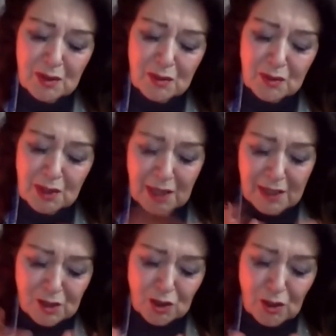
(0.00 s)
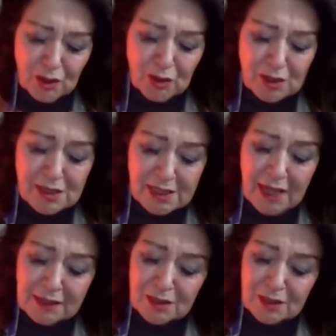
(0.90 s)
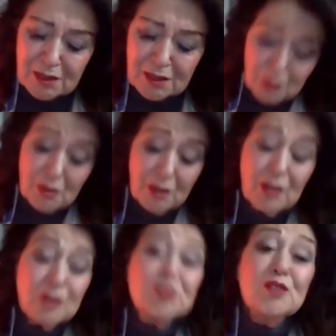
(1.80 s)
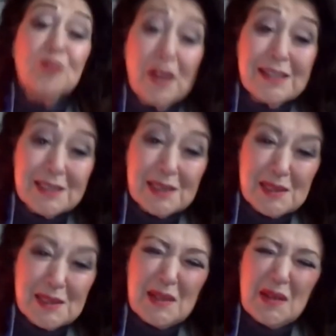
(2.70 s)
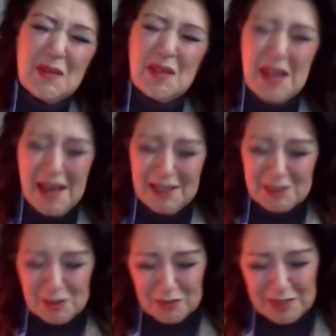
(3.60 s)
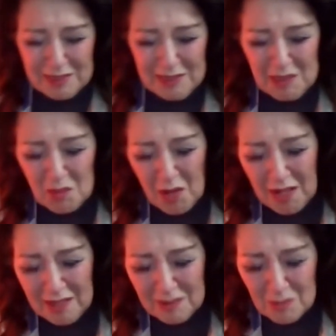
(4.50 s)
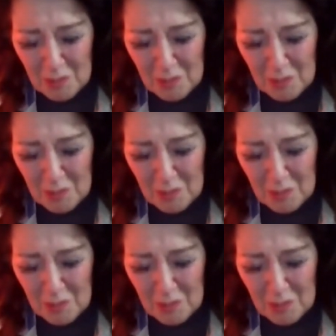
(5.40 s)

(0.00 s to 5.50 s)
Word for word: the late Jonathan Sacks, who, who defended the act of killing while